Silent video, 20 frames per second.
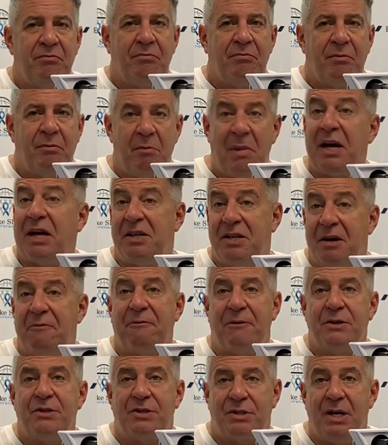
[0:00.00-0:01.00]
make a
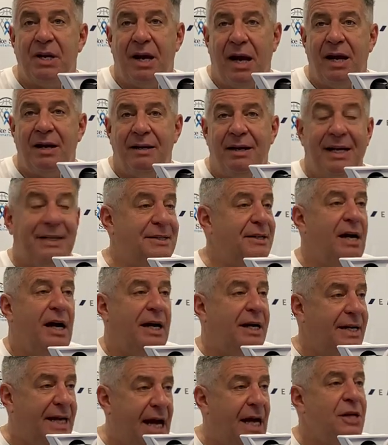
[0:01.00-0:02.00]
difference tonight. It's
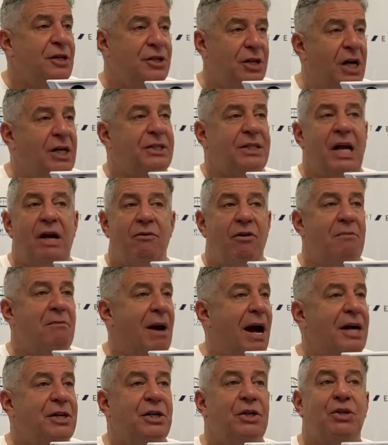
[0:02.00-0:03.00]
again just a
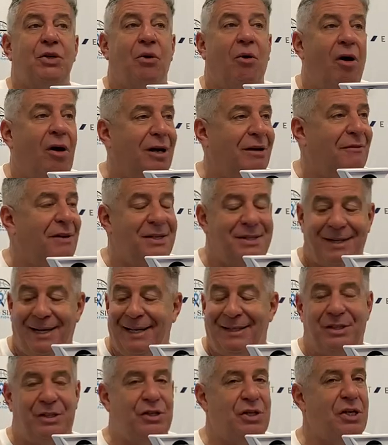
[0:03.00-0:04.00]
reminder to all of us.
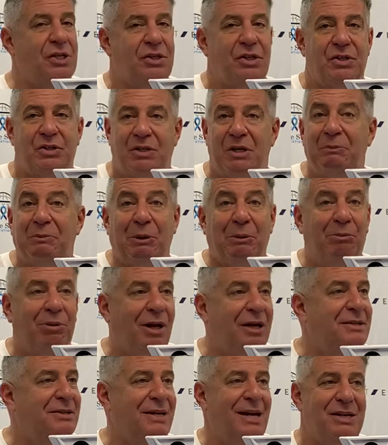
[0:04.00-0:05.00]
It's just a simple
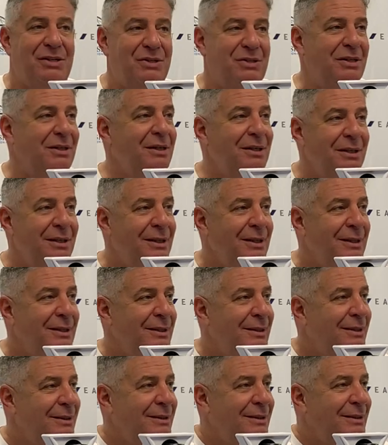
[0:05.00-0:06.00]
blood test.
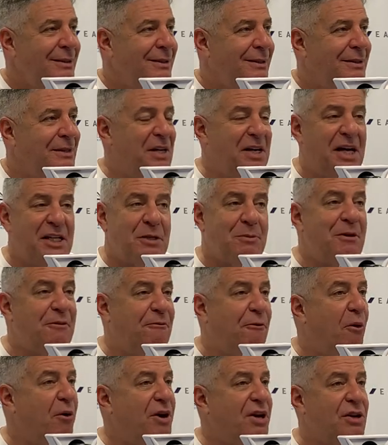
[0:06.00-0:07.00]
You get to be
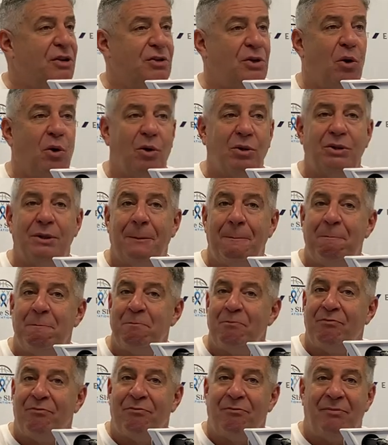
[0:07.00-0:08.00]
40 years old,
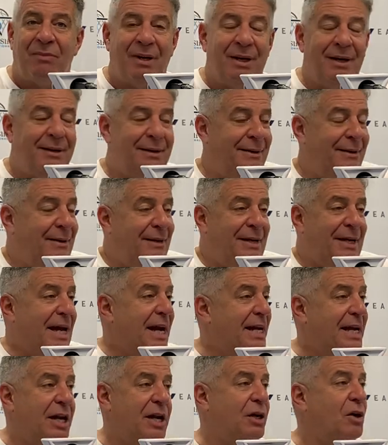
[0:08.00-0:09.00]
you got
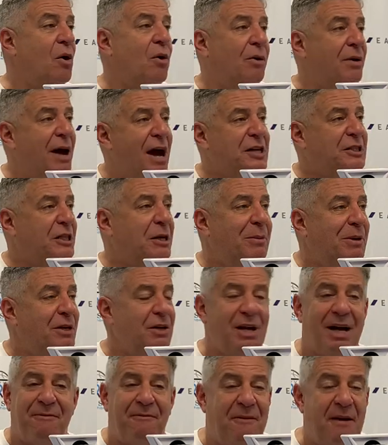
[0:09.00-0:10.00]
to get a colonoscopy. You
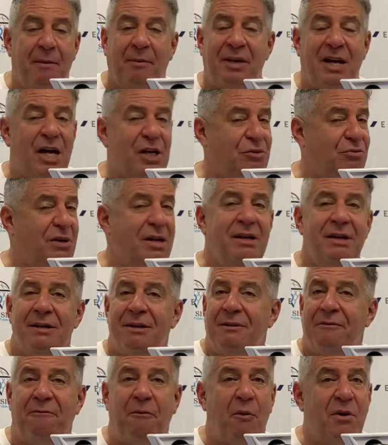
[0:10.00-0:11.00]
got family history,
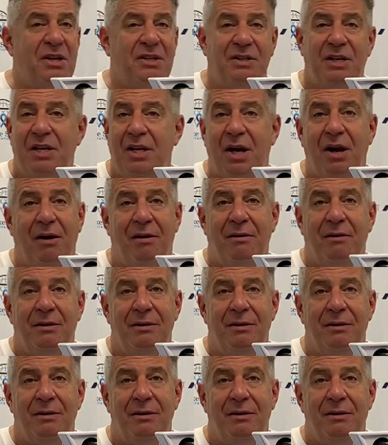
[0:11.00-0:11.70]
40's the year.